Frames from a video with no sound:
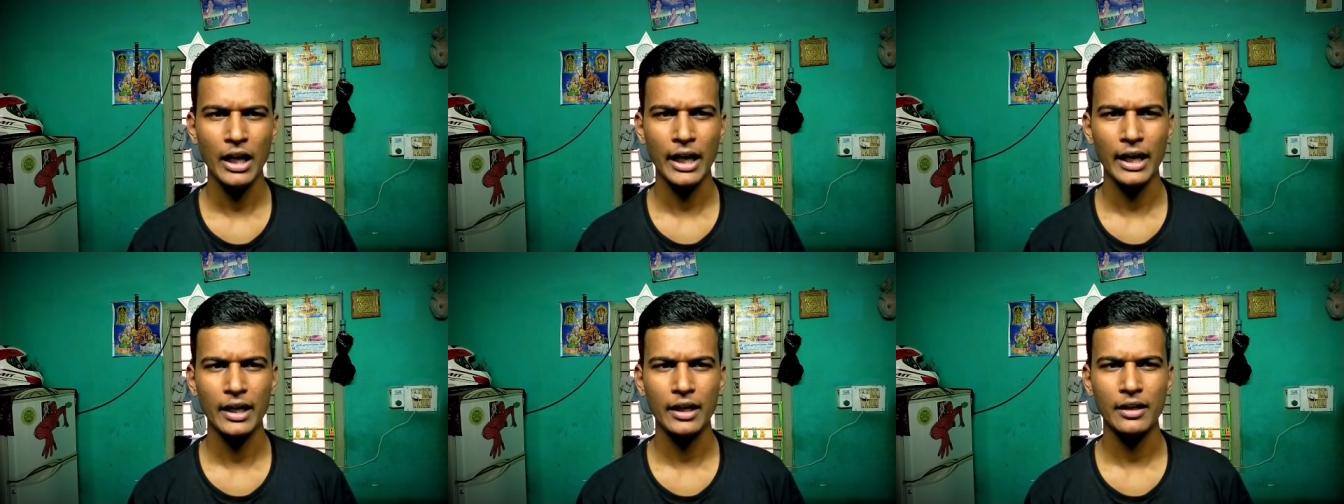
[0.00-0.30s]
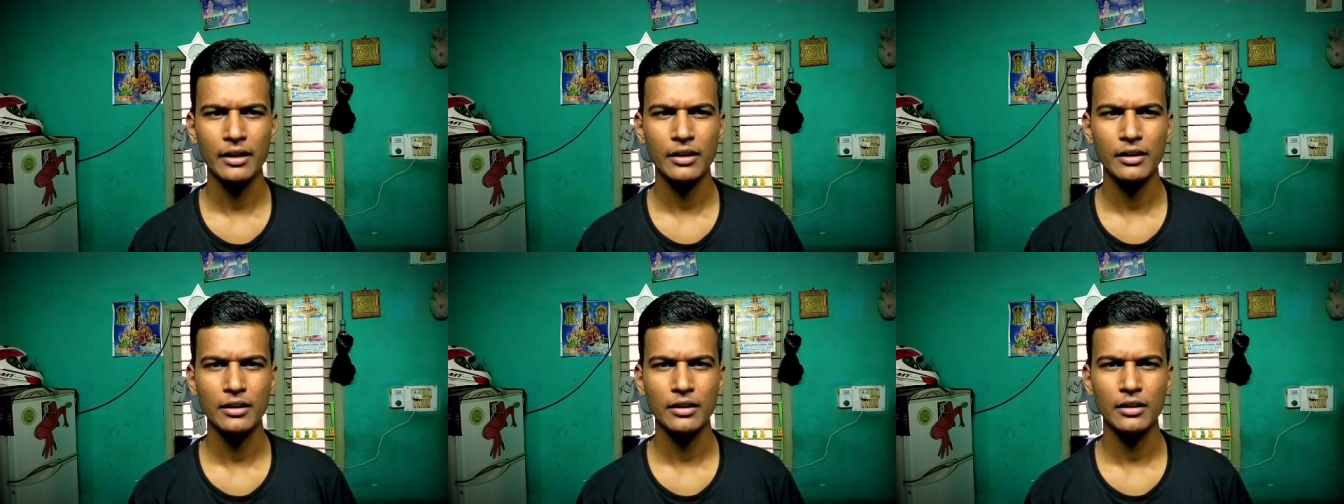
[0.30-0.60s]

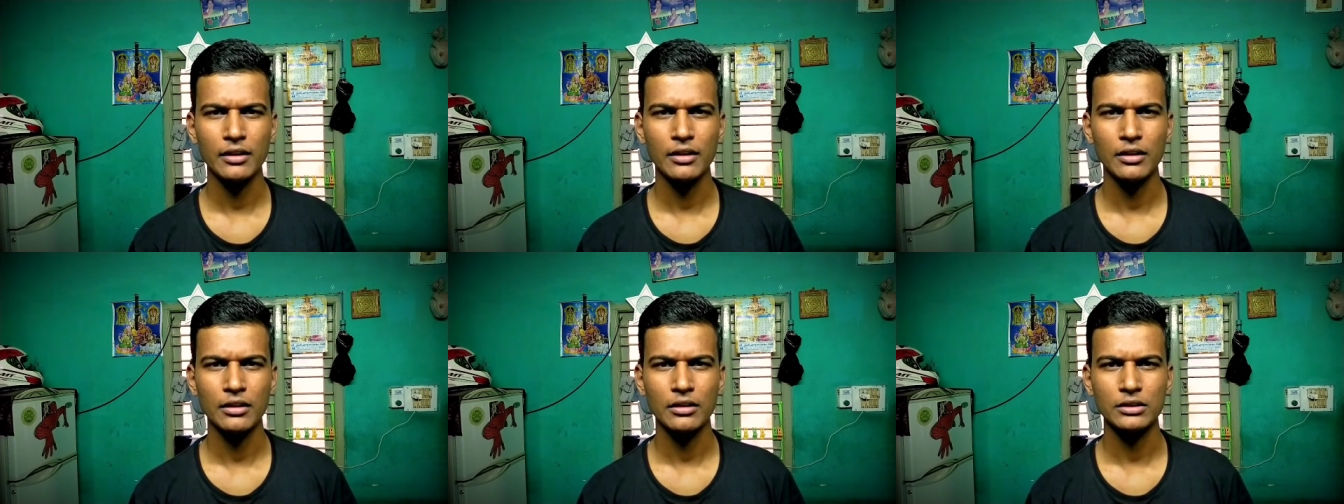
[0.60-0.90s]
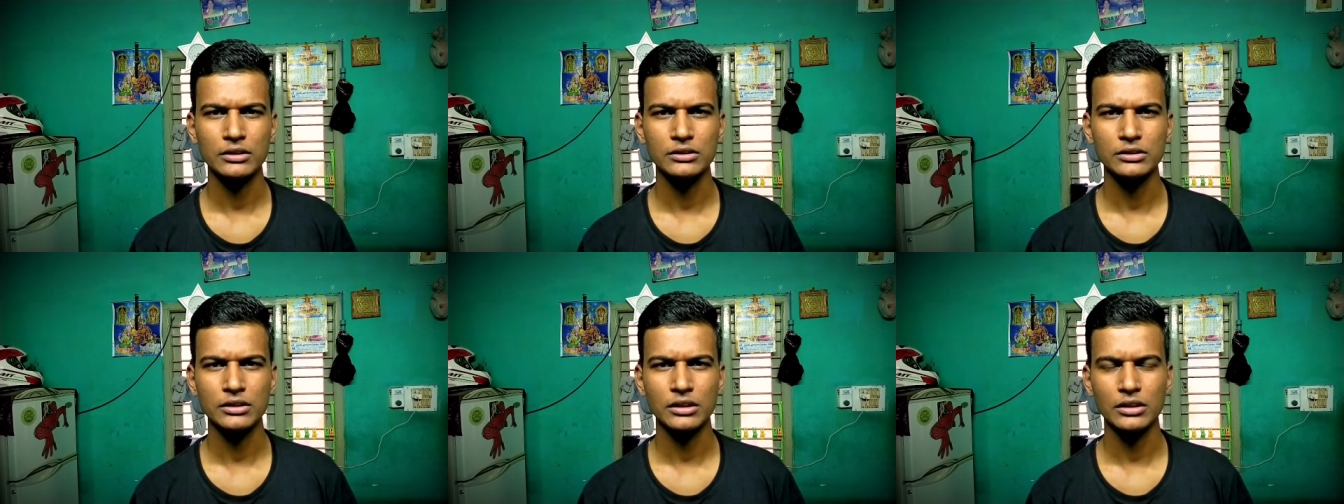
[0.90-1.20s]
and
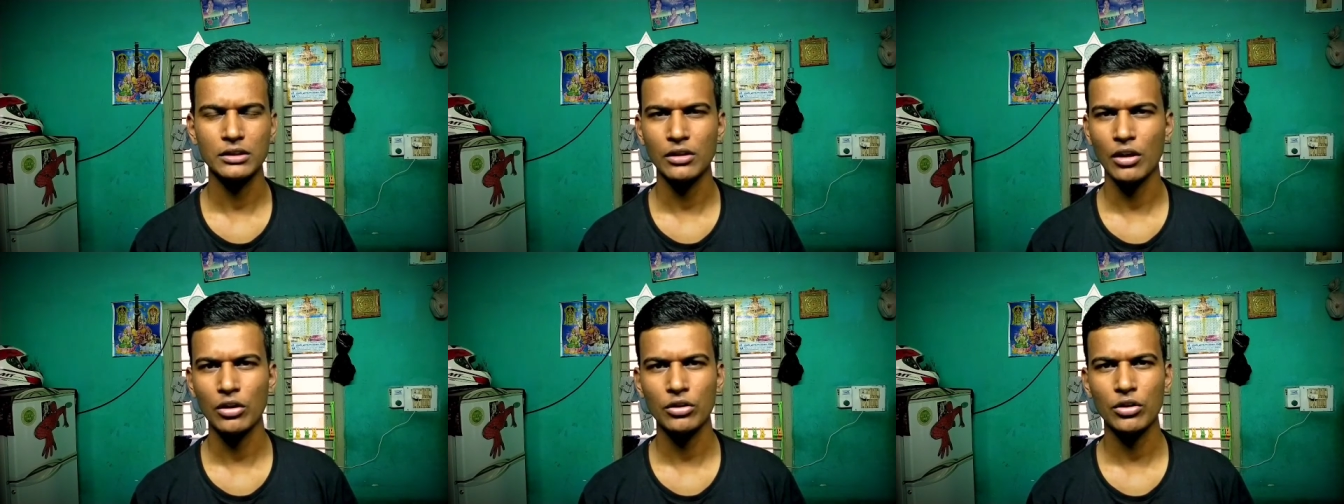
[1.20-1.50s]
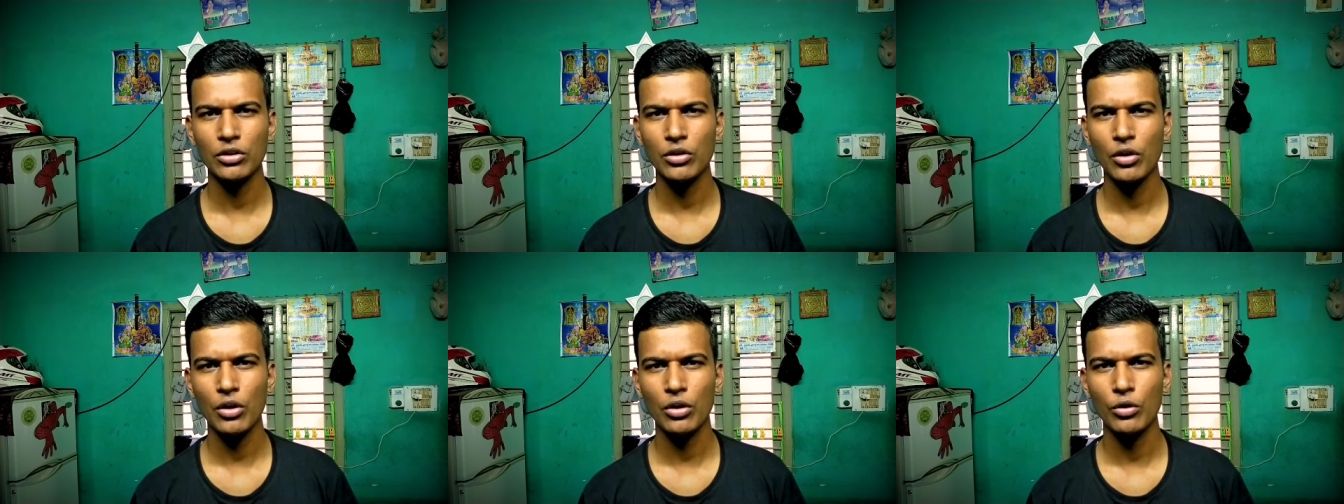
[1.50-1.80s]
uh,
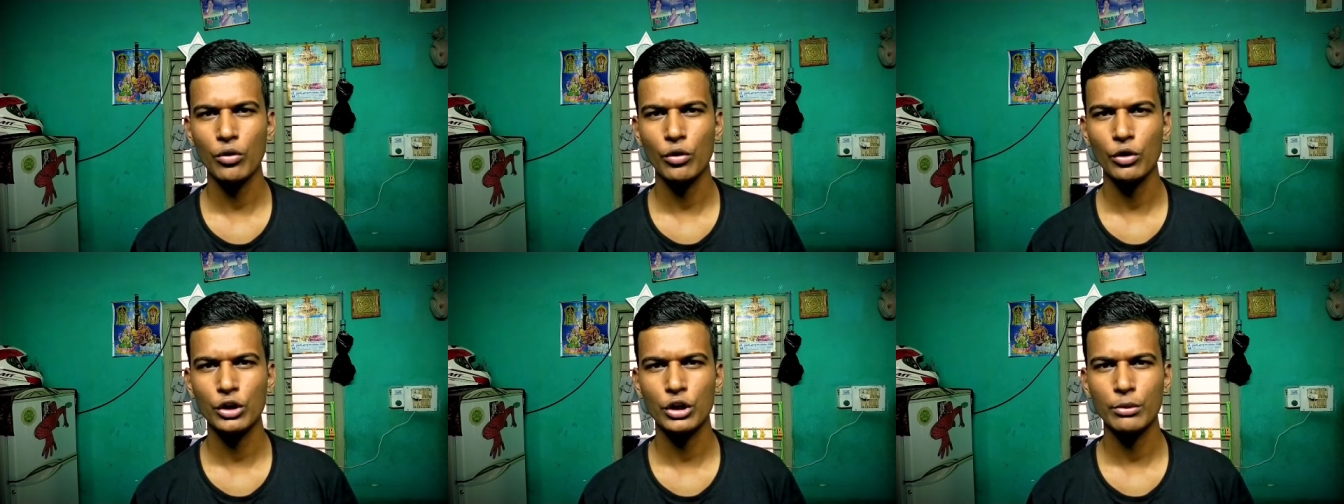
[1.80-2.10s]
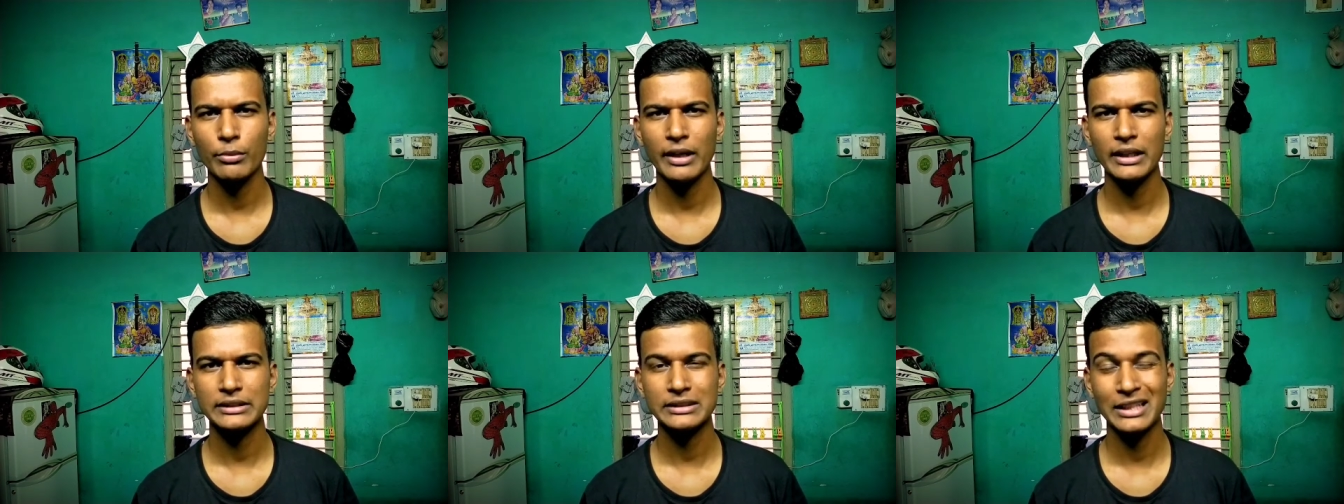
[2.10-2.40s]
not at all going
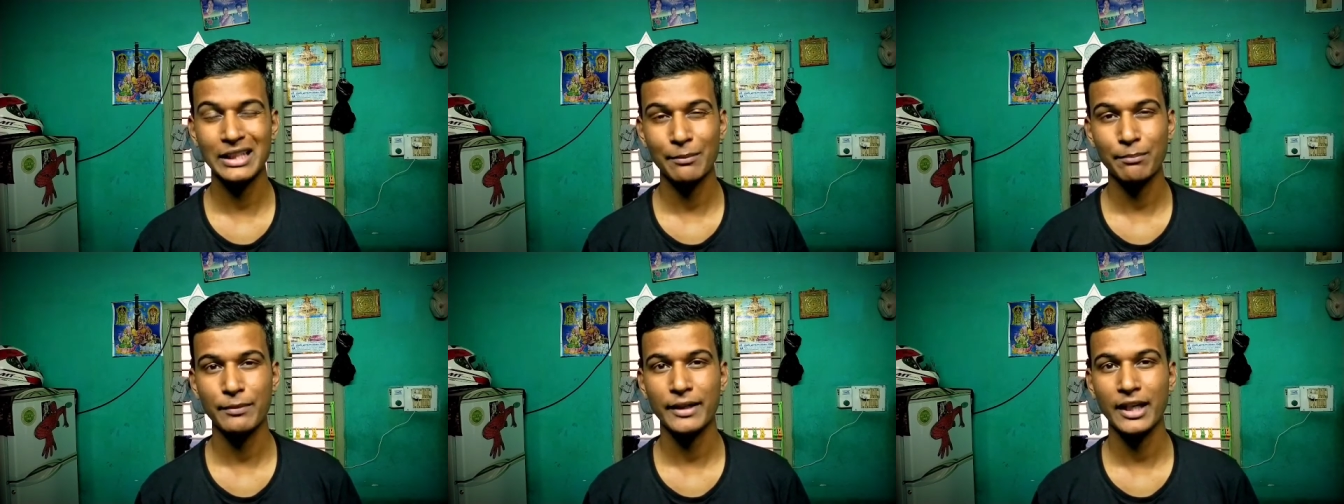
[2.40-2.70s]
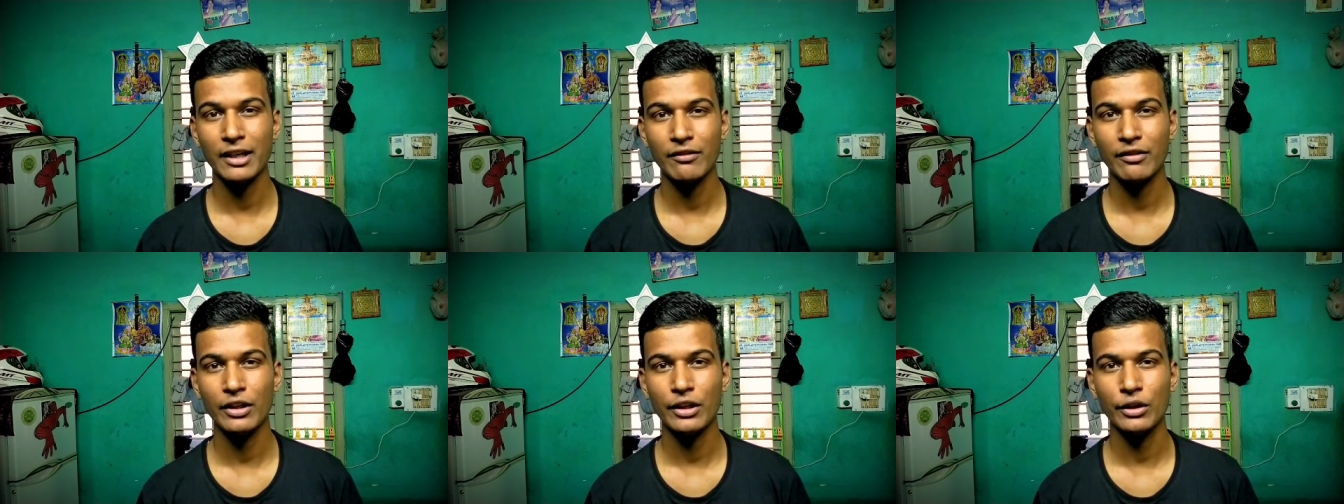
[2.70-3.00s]
to be a
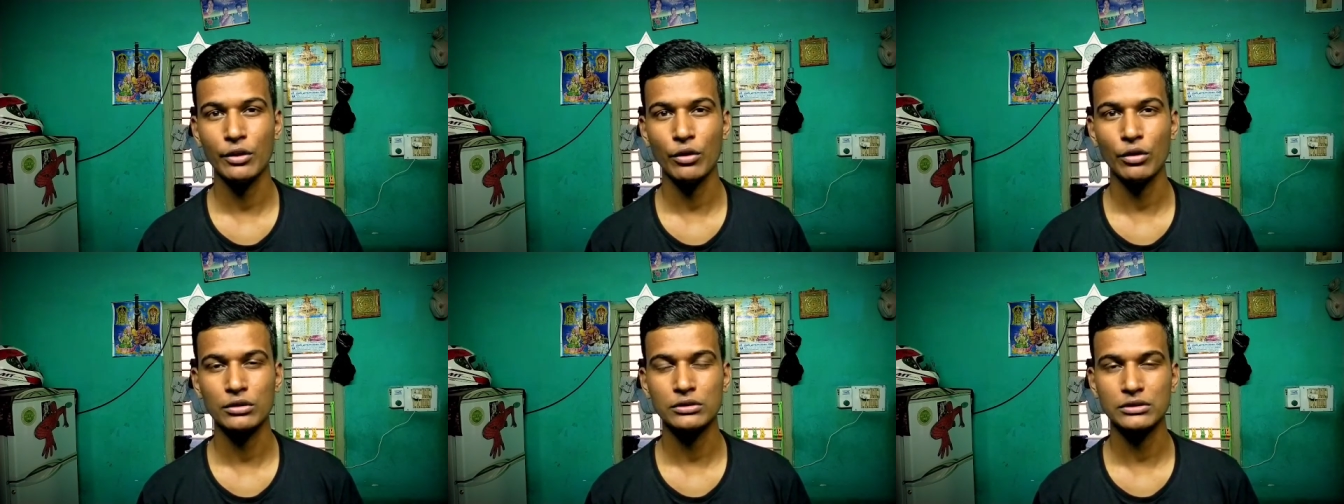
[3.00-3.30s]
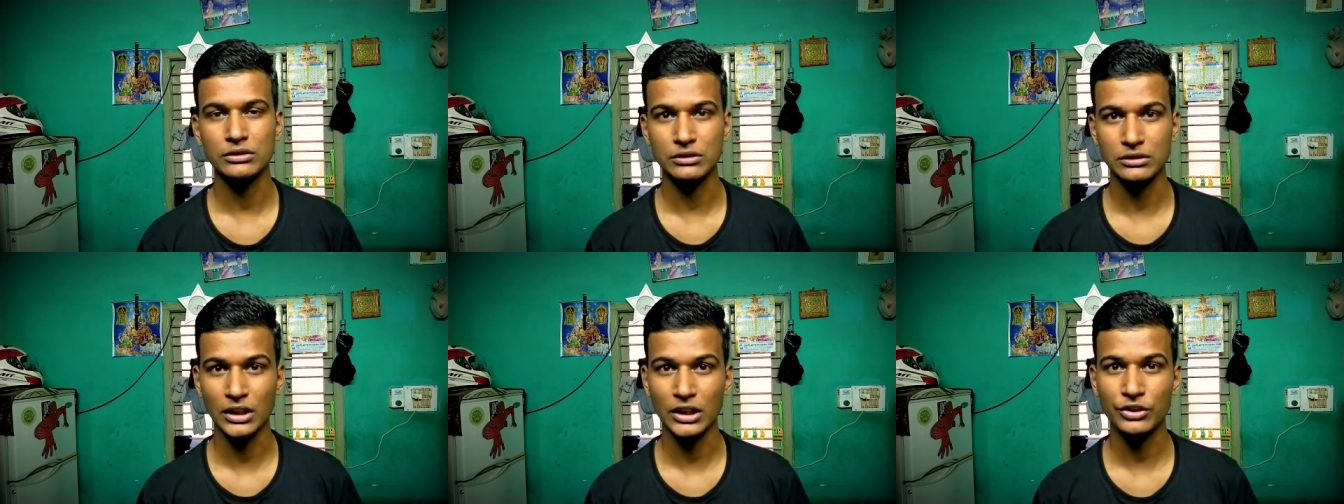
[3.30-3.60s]
scripted
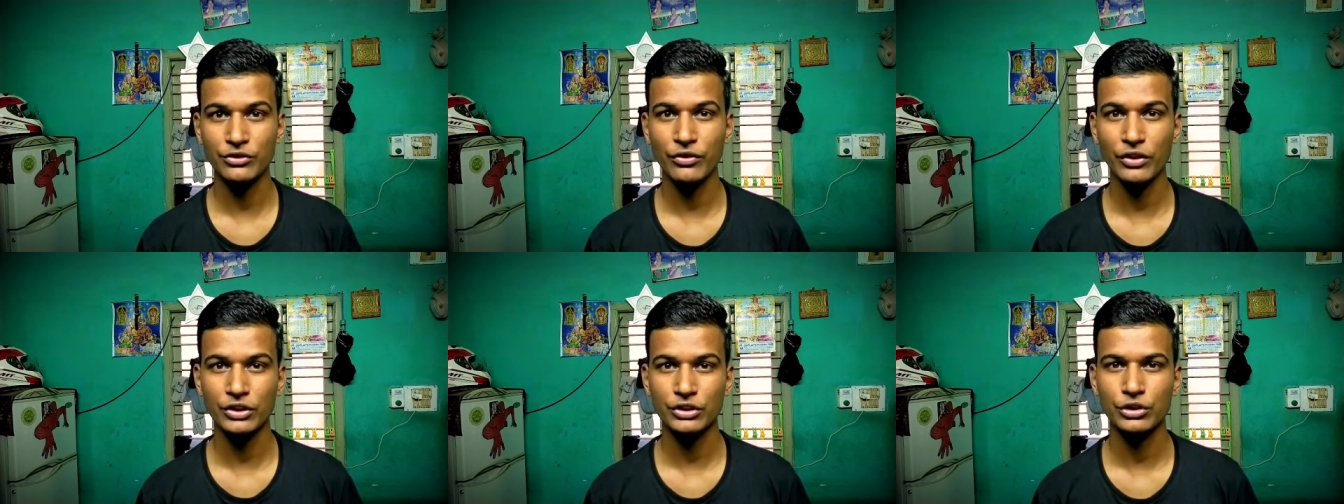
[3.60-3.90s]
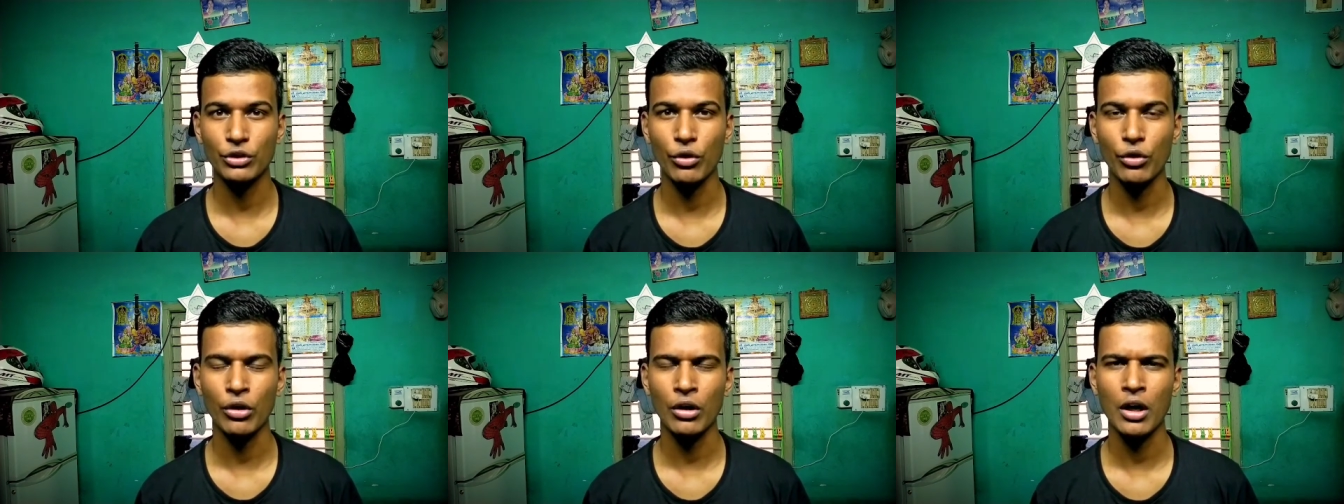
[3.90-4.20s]
video, that's for
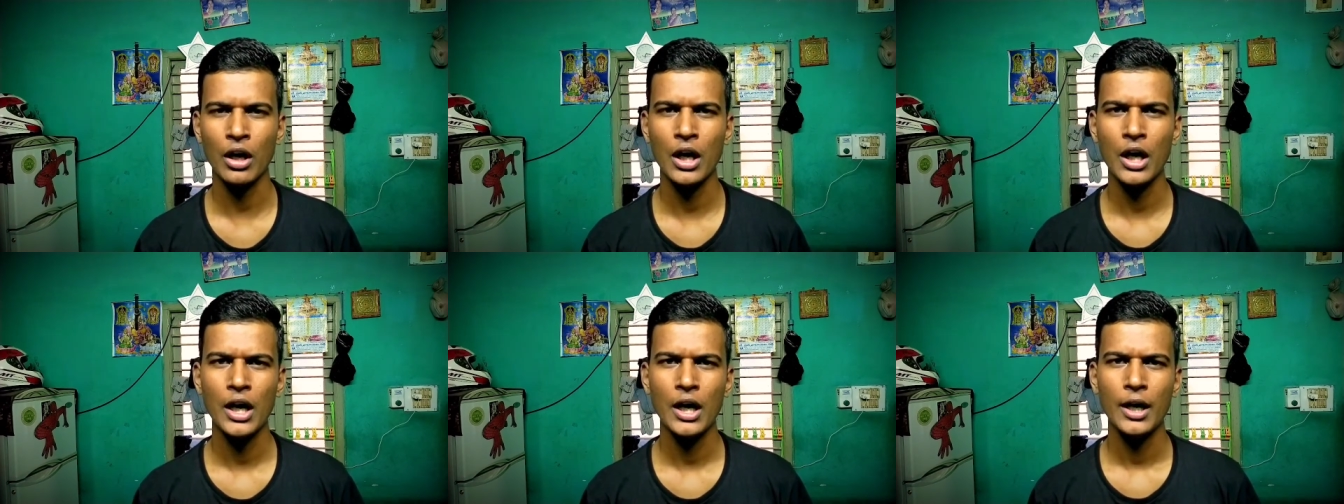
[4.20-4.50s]
sure,